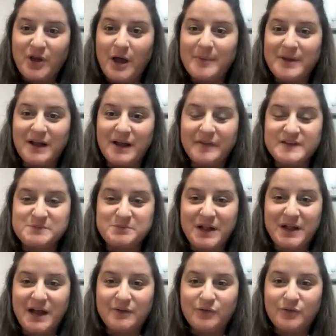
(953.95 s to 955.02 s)
coming on this
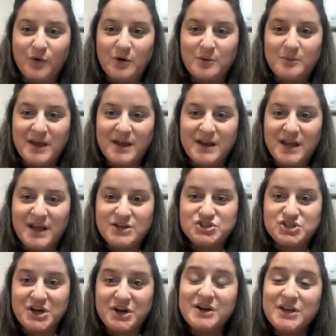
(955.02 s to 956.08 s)
platform and
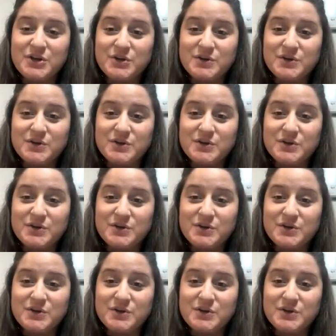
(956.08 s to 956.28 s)
sharing